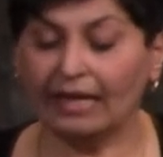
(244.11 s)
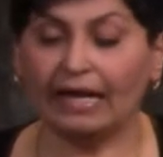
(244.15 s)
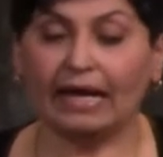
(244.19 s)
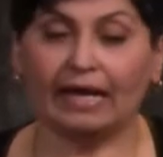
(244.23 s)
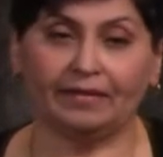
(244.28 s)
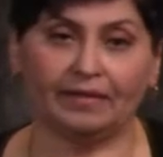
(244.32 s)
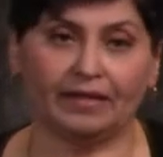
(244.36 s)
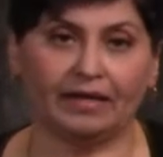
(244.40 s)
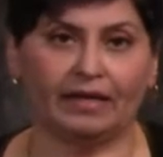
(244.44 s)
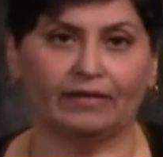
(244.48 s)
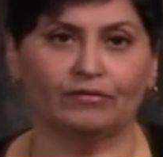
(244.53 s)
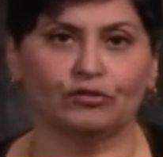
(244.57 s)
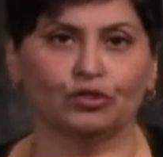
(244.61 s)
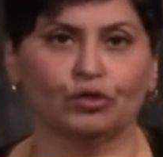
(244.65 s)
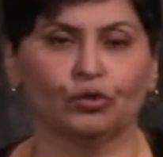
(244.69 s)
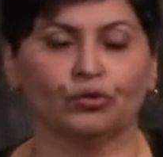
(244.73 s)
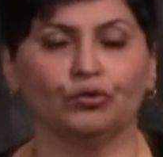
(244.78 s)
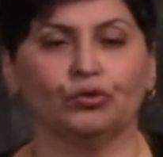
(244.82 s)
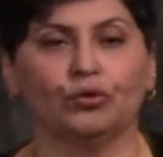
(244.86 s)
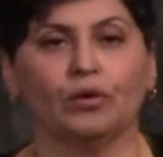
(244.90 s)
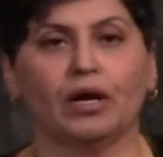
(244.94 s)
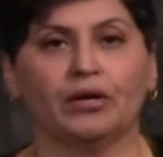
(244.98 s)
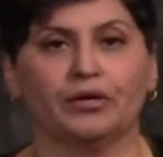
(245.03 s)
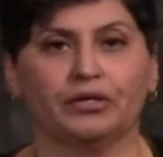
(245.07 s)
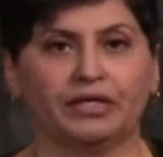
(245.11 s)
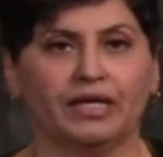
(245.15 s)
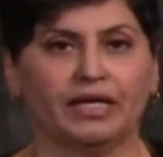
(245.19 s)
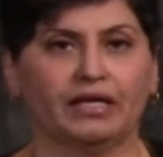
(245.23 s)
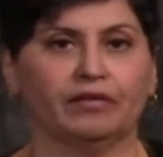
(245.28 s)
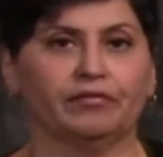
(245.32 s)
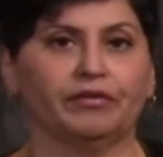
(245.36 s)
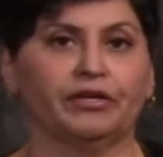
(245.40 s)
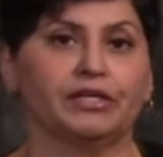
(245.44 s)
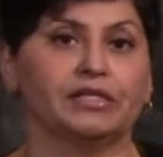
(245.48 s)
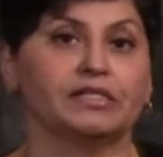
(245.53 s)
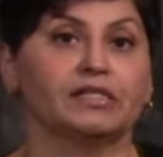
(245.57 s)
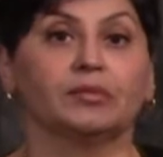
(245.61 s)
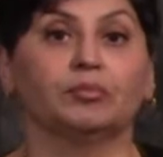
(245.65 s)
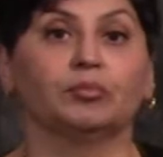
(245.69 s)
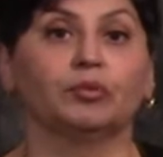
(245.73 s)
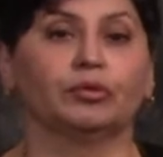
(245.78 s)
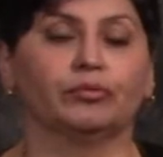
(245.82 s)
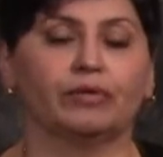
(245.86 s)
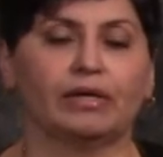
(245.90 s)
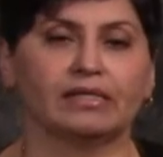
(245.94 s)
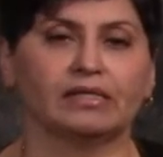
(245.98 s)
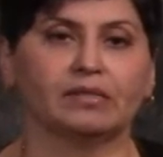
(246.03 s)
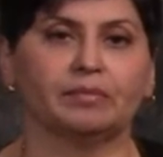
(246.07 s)
And then I've shown you how to take a very
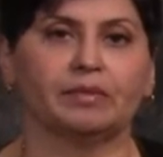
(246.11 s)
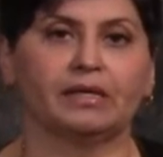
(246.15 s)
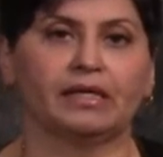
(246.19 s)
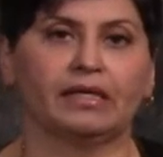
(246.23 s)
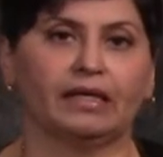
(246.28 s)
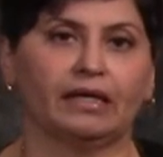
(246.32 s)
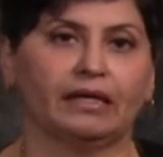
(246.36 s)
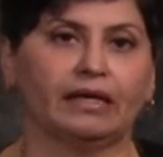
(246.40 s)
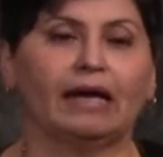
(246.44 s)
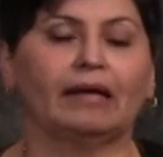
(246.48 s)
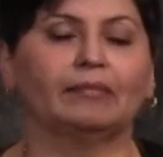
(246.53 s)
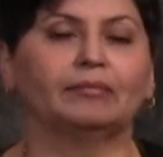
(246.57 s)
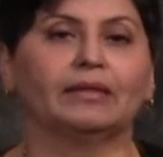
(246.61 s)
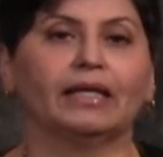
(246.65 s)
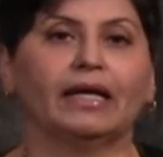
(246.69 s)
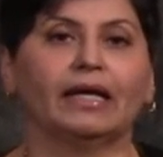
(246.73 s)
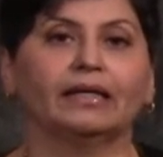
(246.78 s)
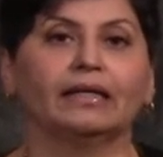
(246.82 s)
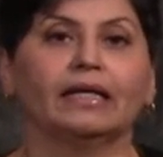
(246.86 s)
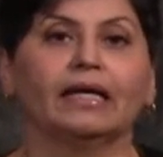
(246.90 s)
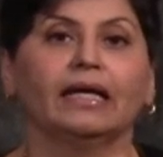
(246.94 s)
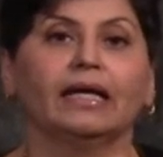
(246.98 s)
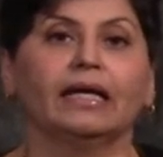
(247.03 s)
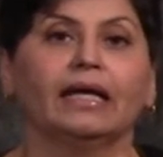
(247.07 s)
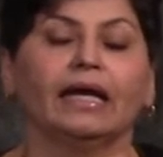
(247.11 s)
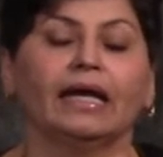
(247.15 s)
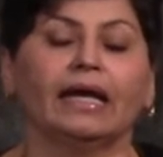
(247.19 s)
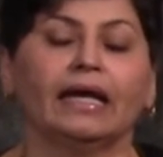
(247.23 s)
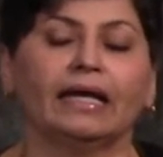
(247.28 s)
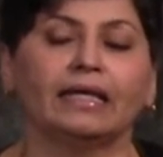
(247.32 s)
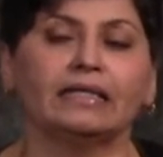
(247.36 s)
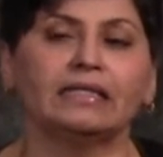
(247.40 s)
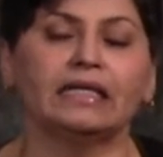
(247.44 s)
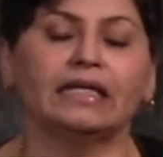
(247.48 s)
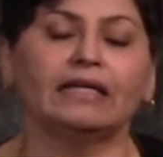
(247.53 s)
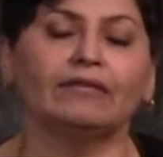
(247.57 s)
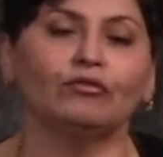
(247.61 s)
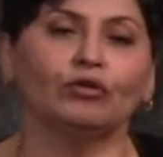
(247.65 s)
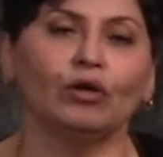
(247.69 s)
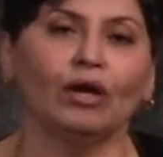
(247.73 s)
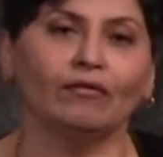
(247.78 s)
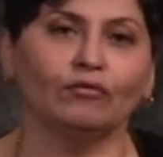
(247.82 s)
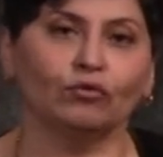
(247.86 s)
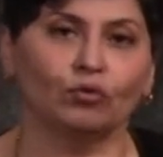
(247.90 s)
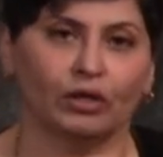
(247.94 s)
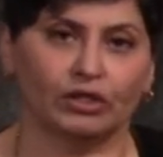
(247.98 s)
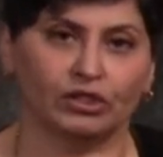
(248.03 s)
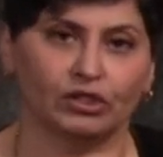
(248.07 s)
simple recipe and adapt that. And if you
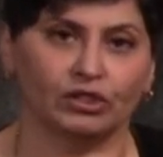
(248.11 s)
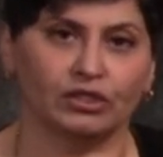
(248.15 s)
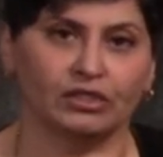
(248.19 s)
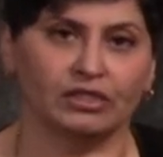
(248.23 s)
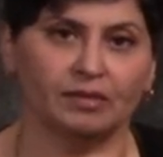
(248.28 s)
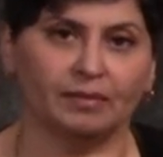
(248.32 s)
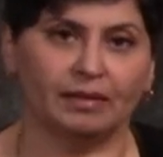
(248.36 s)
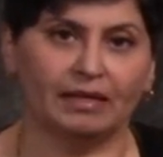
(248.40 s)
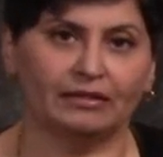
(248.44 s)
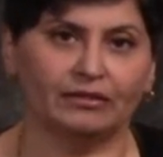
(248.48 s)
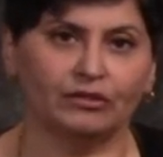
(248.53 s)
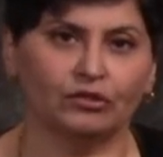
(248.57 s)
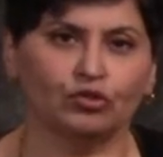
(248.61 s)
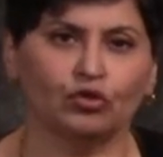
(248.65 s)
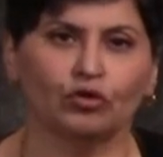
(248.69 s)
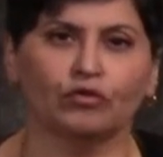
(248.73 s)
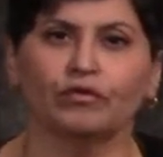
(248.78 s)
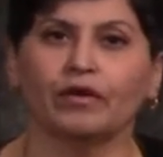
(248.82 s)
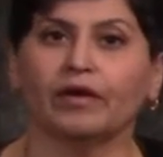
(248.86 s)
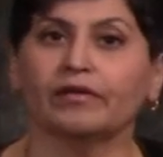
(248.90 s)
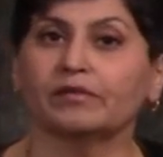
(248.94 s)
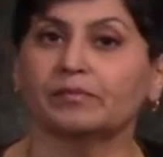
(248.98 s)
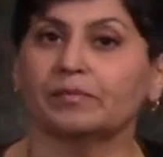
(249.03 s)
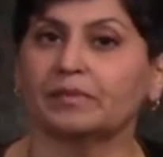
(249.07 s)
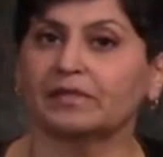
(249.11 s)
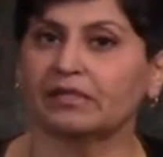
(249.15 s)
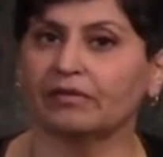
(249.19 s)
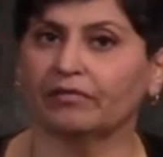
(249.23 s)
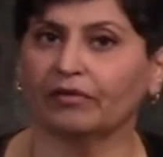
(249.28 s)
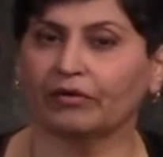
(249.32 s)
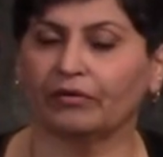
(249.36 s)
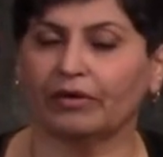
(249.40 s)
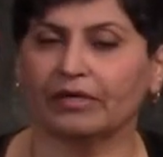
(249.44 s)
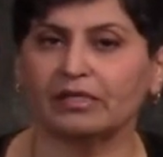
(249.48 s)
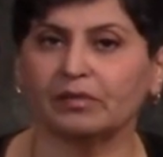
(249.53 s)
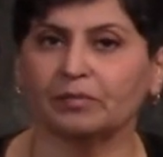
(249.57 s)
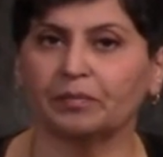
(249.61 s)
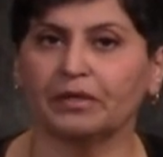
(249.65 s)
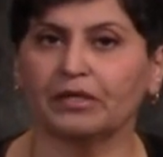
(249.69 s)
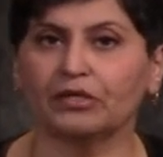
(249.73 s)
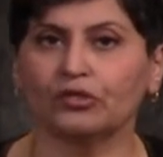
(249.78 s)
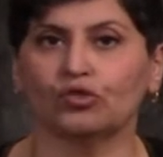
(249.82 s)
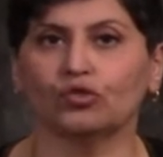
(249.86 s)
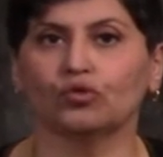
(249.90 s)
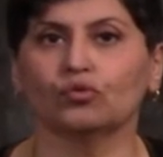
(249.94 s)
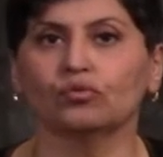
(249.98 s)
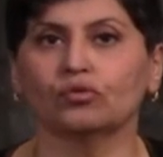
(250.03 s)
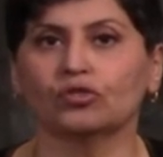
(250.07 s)
have questions about this or if you have specific
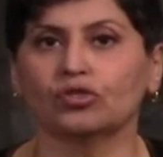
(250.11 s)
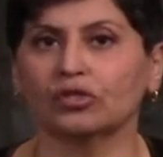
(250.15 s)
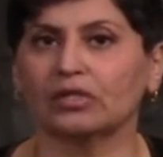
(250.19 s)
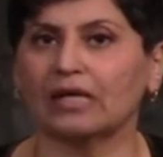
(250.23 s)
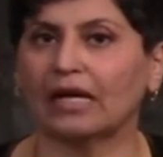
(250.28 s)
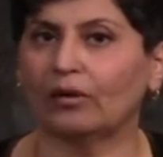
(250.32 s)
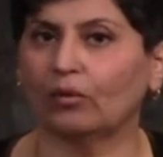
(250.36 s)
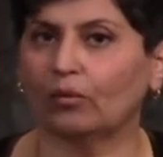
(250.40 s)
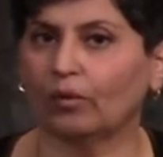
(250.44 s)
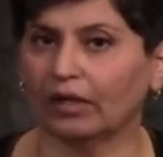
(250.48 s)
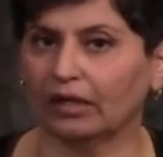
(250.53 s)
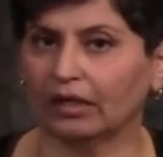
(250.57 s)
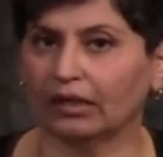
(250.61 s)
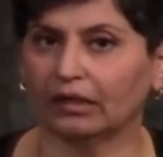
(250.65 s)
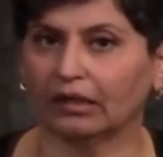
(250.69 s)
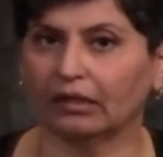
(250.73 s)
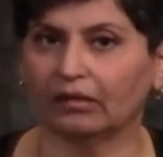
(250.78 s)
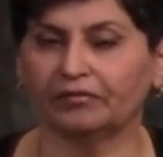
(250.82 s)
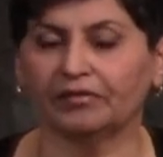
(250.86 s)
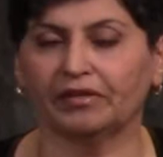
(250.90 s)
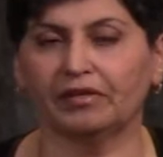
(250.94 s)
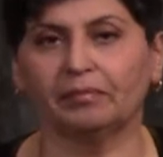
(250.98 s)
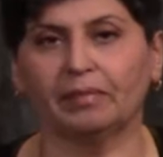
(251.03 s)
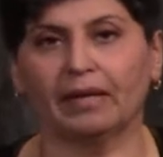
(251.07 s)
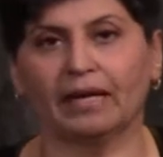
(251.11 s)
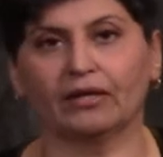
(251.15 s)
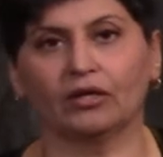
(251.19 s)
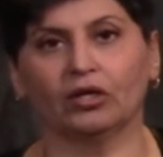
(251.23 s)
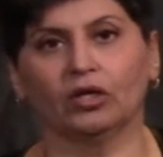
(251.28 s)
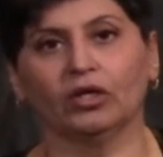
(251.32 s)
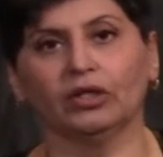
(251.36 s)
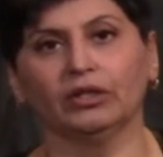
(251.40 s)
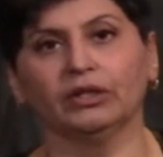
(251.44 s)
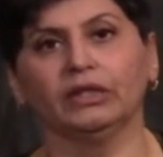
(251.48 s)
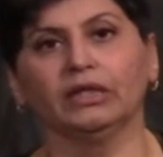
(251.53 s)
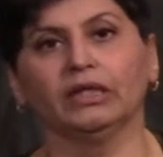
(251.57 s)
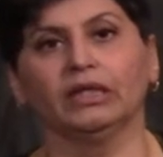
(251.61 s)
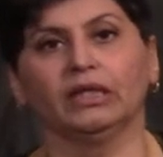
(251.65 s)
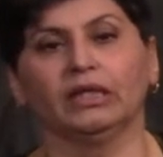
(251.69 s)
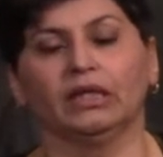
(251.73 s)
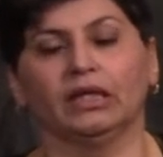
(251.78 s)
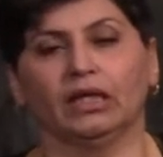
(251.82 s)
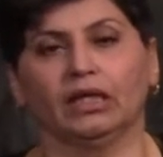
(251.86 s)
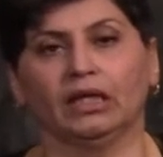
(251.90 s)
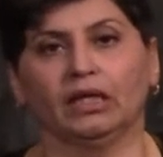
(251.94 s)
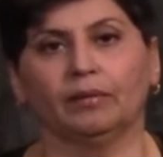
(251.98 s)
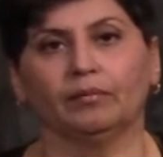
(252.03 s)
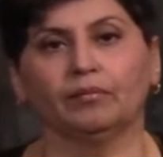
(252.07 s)
recipes you just kind of want a little feedback on,
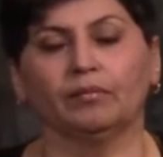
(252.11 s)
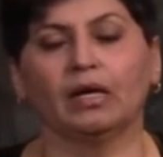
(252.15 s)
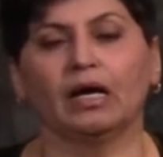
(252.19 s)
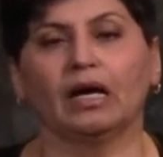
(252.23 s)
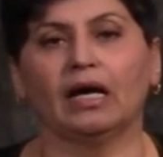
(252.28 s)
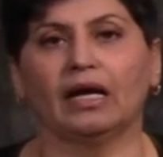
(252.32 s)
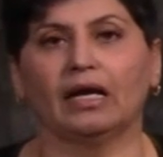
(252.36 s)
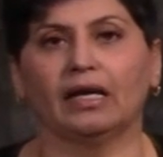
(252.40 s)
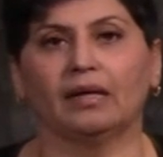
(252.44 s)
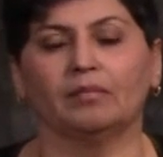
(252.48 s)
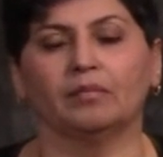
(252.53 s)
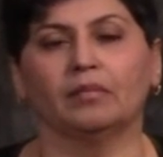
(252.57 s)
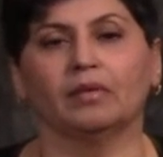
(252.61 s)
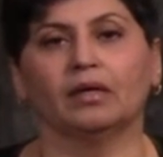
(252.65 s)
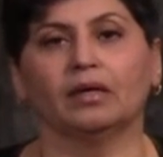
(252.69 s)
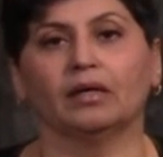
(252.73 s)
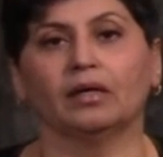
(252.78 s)
I'm